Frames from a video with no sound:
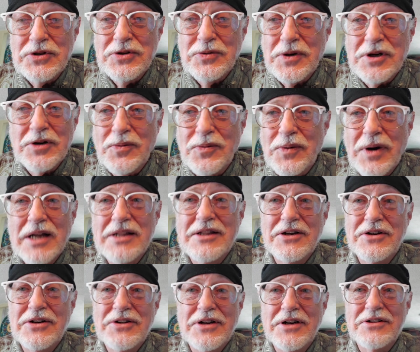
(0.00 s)
you wonder why
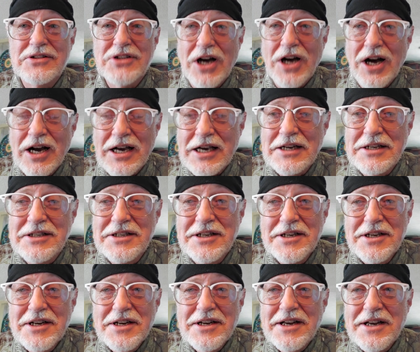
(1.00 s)
they're there talking
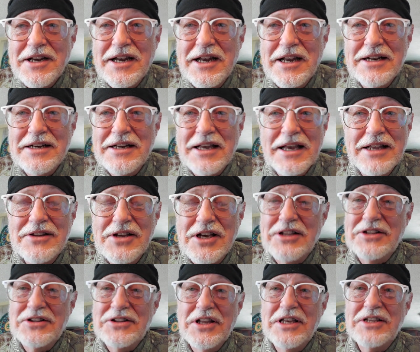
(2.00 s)
and and they,
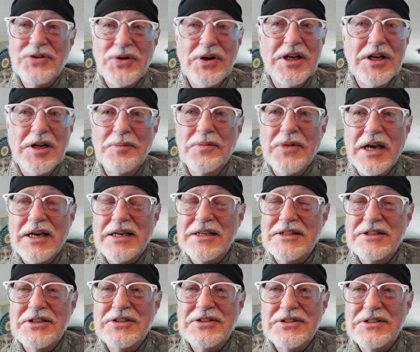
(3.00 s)
they, treat them like
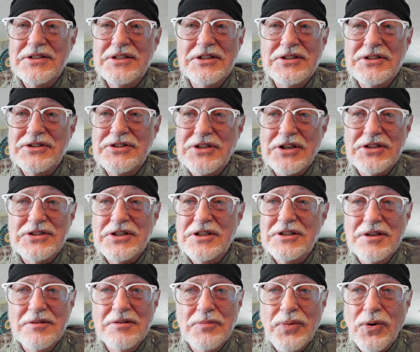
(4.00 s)
this, this, just
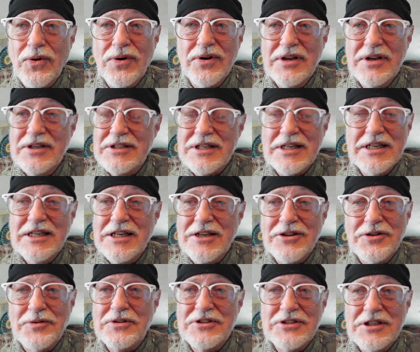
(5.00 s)
as important as any
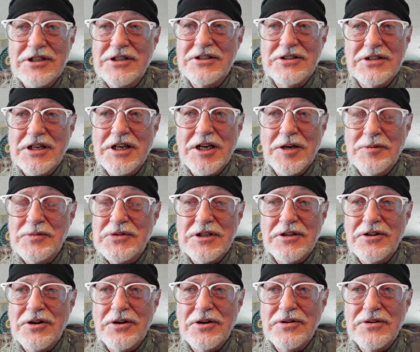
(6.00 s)
other citizen comes
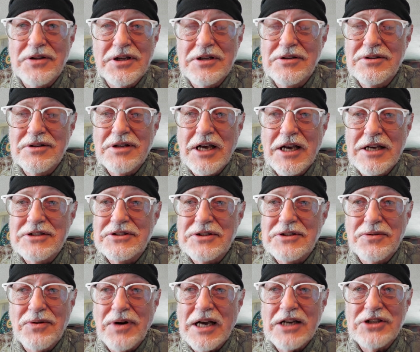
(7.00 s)
in there that has
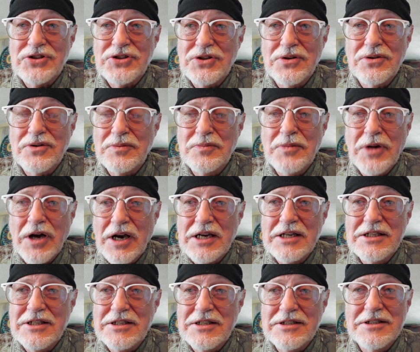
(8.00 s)
a rational
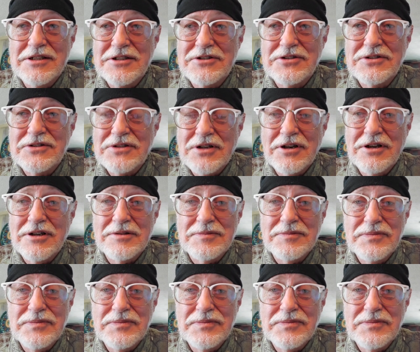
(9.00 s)
mind and is um,